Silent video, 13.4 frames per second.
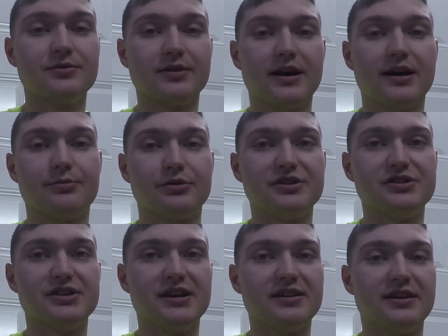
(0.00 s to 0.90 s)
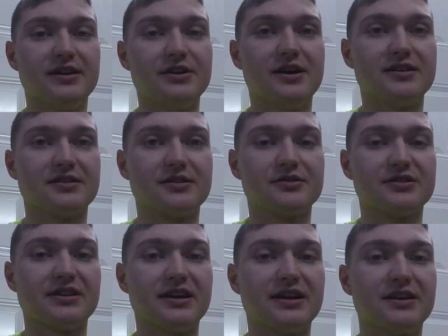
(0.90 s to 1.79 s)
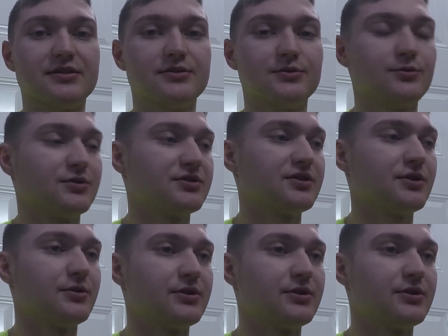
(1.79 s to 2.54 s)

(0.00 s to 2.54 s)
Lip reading: I appreciate that you guys understand what's going